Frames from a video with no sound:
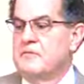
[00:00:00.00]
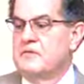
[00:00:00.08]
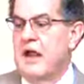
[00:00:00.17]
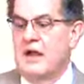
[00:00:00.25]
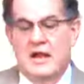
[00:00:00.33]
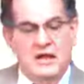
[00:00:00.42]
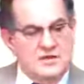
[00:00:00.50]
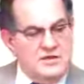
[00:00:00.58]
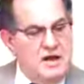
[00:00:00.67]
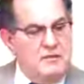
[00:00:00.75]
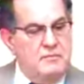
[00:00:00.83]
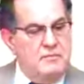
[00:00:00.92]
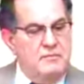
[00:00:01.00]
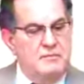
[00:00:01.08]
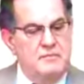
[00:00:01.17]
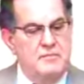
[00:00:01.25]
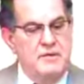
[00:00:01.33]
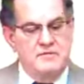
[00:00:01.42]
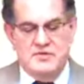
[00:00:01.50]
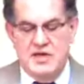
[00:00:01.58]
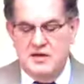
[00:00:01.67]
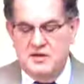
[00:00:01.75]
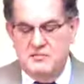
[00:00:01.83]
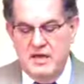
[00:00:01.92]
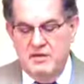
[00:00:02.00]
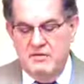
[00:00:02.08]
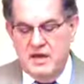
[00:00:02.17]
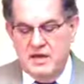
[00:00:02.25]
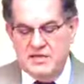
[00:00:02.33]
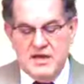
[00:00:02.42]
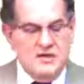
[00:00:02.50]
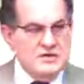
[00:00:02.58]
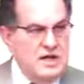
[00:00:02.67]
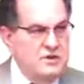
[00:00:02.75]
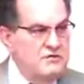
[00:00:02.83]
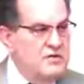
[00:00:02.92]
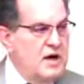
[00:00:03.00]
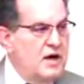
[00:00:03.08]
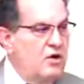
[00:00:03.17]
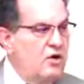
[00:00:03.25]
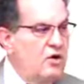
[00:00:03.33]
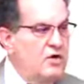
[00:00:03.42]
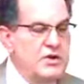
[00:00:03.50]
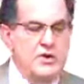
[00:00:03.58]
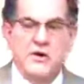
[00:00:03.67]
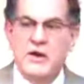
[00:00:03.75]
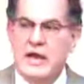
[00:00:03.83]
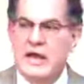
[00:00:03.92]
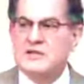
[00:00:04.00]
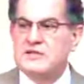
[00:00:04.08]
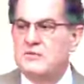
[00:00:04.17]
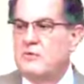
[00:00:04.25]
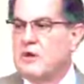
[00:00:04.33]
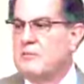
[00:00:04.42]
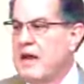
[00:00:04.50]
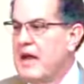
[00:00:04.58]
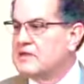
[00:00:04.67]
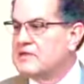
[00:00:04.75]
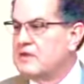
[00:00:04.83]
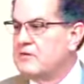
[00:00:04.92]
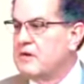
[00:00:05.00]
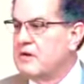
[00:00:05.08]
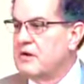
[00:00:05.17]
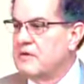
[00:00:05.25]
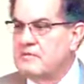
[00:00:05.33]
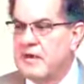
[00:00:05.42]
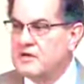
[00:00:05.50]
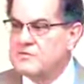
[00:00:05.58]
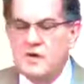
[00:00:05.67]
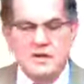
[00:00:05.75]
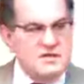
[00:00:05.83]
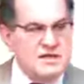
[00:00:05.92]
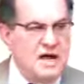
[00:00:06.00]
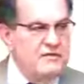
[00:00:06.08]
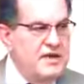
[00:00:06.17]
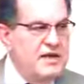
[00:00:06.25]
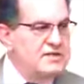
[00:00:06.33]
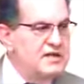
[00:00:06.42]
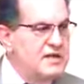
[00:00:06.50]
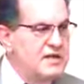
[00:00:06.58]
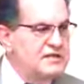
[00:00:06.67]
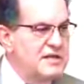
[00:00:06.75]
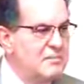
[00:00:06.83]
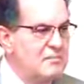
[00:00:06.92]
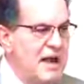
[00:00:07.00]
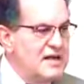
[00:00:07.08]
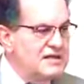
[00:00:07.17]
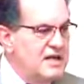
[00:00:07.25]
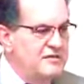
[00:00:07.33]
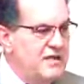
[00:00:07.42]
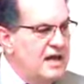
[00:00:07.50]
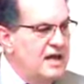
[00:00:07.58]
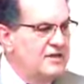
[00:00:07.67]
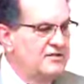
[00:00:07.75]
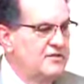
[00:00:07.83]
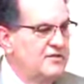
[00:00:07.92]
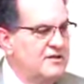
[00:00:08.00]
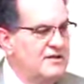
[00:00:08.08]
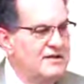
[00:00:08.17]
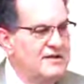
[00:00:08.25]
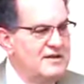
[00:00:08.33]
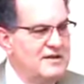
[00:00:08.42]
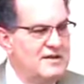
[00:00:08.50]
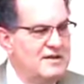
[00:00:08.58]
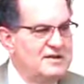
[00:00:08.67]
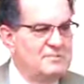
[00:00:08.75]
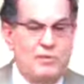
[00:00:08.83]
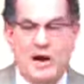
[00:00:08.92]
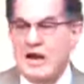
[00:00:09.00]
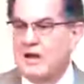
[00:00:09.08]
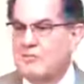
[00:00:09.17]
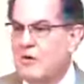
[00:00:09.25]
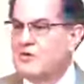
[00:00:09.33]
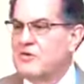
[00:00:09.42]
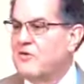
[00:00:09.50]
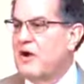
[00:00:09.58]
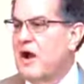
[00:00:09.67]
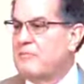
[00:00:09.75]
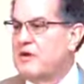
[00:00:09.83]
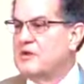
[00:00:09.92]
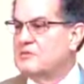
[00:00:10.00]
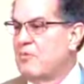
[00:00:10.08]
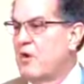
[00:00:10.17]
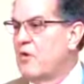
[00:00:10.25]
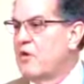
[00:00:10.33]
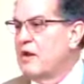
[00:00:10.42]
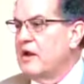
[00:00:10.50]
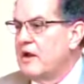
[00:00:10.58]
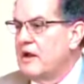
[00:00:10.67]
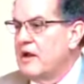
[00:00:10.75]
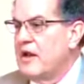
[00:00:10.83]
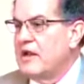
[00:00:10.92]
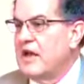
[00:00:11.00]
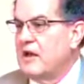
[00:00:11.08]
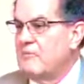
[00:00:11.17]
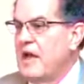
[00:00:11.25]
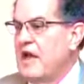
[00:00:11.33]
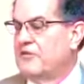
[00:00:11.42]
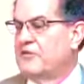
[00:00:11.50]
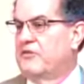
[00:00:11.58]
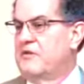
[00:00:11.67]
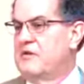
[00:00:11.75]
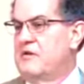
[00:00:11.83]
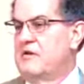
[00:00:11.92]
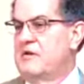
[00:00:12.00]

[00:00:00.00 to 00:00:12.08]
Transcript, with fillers: It's not like some have said to me, well, it sounds like you have got all your eggs in one basket. Well, guess what? Salvation isn't a basket of eggs. That's breakable. You drop it, it's broken, and now you got a mess.